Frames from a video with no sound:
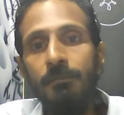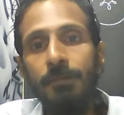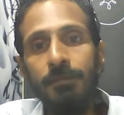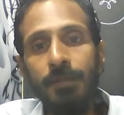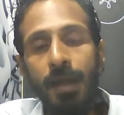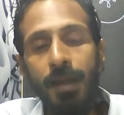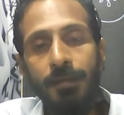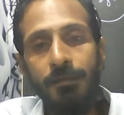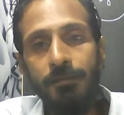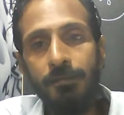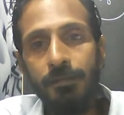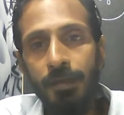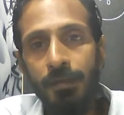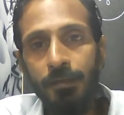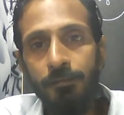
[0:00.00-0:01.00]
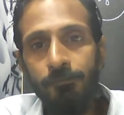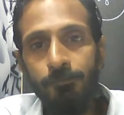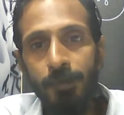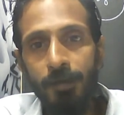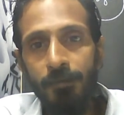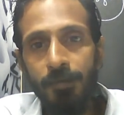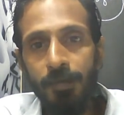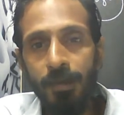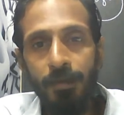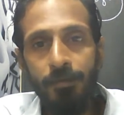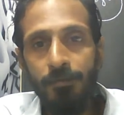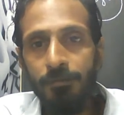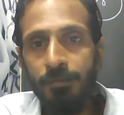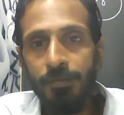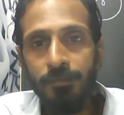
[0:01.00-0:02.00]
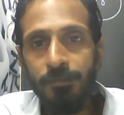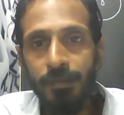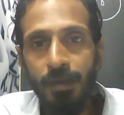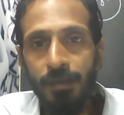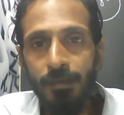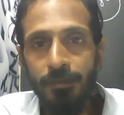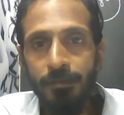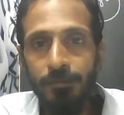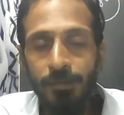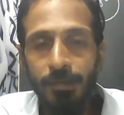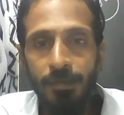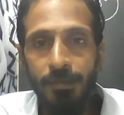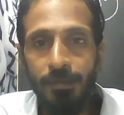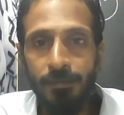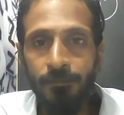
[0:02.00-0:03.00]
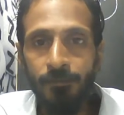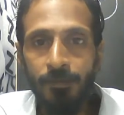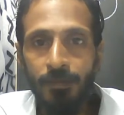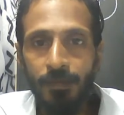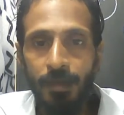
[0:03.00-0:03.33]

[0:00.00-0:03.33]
But that kind of power, I don't think Stalin is wielding.